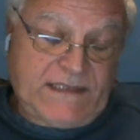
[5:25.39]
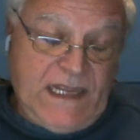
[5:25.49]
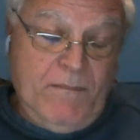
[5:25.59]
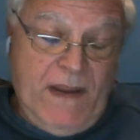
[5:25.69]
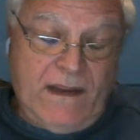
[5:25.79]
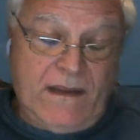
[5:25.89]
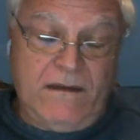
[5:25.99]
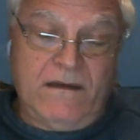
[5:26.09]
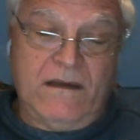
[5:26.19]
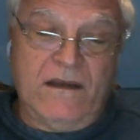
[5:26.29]
can make
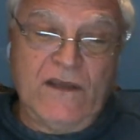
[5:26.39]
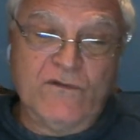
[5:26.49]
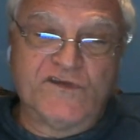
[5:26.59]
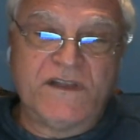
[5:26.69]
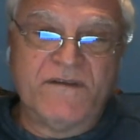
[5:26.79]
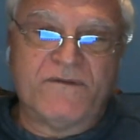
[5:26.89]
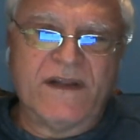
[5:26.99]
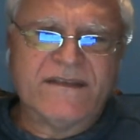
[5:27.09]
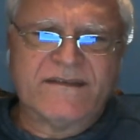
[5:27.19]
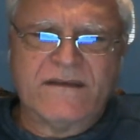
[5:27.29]
a huge
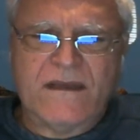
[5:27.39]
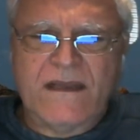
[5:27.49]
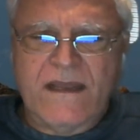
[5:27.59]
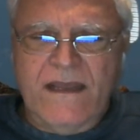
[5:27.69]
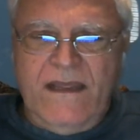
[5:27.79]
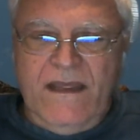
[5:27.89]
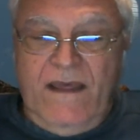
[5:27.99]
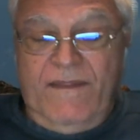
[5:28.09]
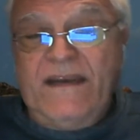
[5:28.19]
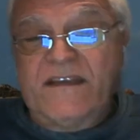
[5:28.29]
difference.
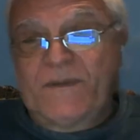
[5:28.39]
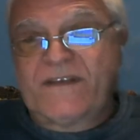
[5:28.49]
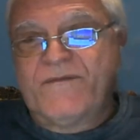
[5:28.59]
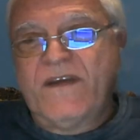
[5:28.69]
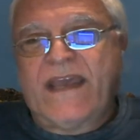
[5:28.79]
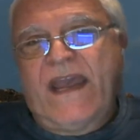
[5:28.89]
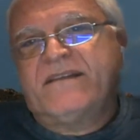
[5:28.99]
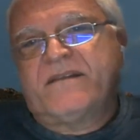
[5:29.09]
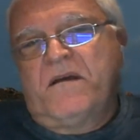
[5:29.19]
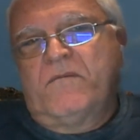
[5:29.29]
And then in specific
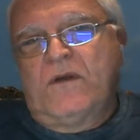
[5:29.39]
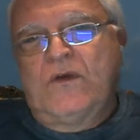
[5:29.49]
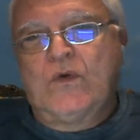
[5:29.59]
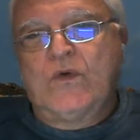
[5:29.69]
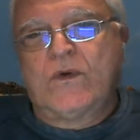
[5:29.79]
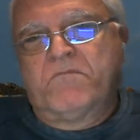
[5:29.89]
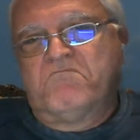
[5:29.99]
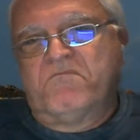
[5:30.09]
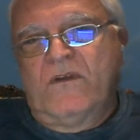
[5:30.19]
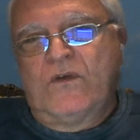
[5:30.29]
case, you
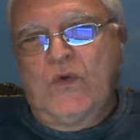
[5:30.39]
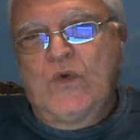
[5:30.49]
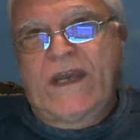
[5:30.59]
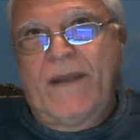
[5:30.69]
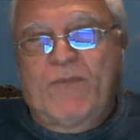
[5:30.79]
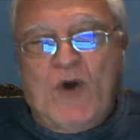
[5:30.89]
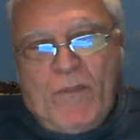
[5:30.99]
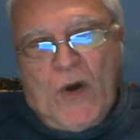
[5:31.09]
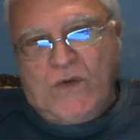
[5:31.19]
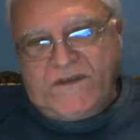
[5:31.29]
can
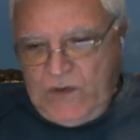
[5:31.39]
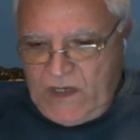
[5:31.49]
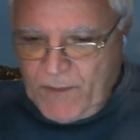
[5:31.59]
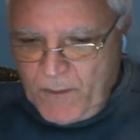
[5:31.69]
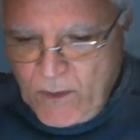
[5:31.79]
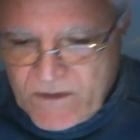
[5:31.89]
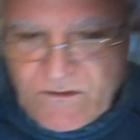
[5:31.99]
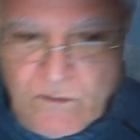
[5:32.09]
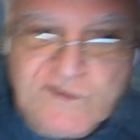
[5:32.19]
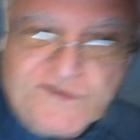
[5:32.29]
propose a
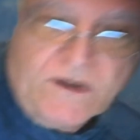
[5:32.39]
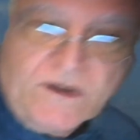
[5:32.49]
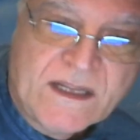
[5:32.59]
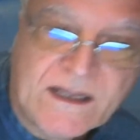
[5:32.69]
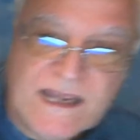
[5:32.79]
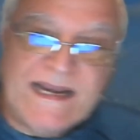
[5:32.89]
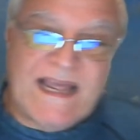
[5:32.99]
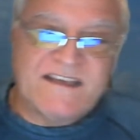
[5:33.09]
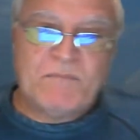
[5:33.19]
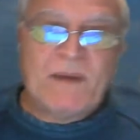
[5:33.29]
solution, a
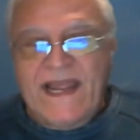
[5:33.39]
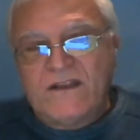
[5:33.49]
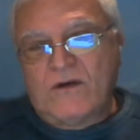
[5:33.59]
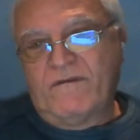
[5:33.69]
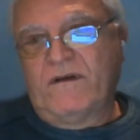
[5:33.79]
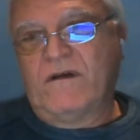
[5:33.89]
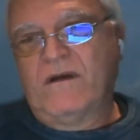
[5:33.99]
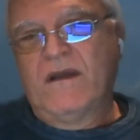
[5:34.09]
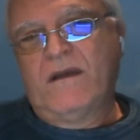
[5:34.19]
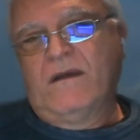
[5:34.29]
nice blend of
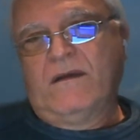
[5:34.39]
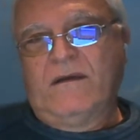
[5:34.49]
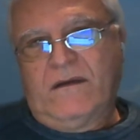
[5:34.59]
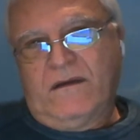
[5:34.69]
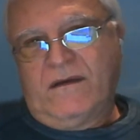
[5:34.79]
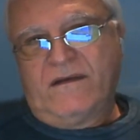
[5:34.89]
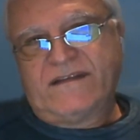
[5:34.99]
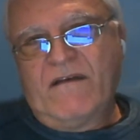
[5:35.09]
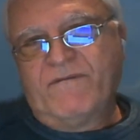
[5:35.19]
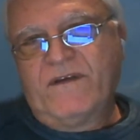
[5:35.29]

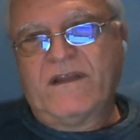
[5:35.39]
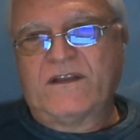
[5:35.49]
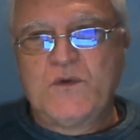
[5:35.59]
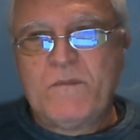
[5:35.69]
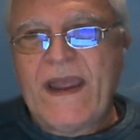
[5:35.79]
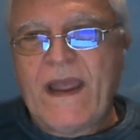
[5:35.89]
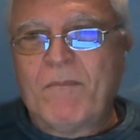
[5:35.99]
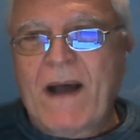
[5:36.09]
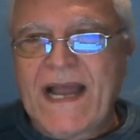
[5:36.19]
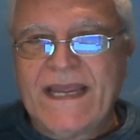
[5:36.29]
something that you
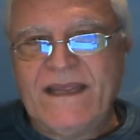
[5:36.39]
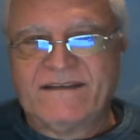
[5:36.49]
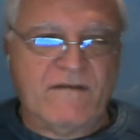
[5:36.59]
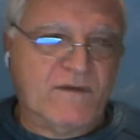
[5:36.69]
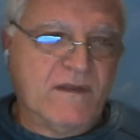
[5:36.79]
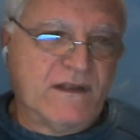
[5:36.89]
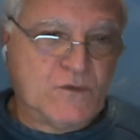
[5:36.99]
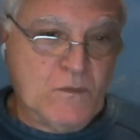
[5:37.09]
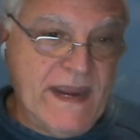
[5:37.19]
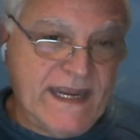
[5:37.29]
buy, something that
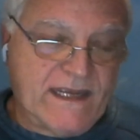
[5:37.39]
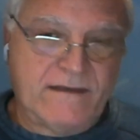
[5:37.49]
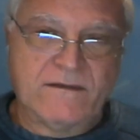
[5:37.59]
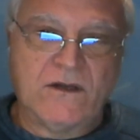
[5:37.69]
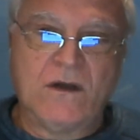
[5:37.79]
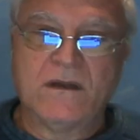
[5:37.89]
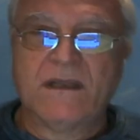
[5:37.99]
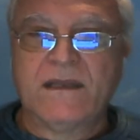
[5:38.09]
you make. No,